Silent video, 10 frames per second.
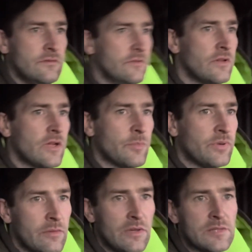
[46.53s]
you can
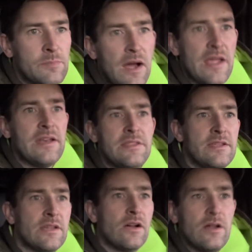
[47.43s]
pretty much buy
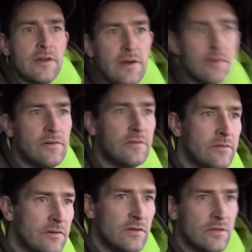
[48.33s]
anything on there.
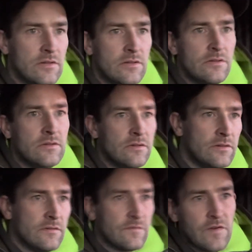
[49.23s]

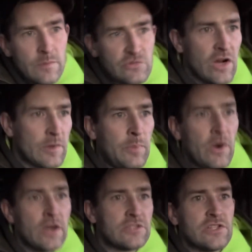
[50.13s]
From truck
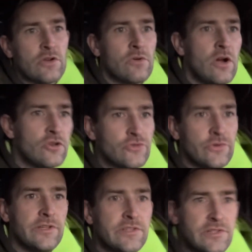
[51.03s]
parts to
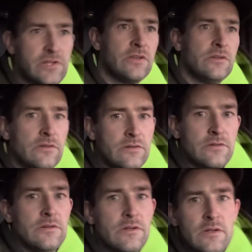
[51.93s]
groceries.
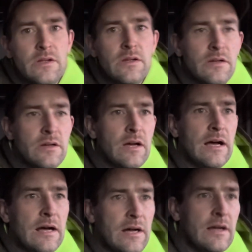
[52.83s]

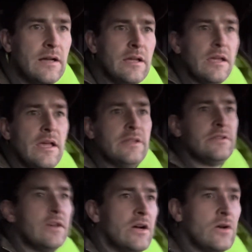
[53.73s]
Uh,
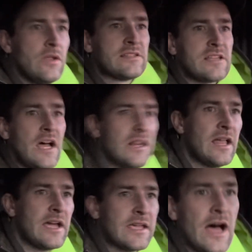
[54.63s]
and, you know, that's kind of
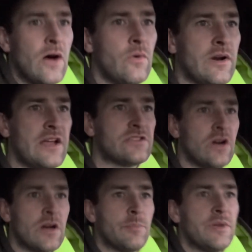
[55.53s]
like how when I
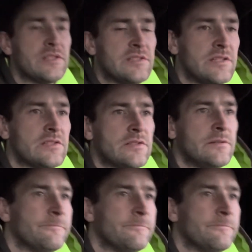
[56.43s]
started business,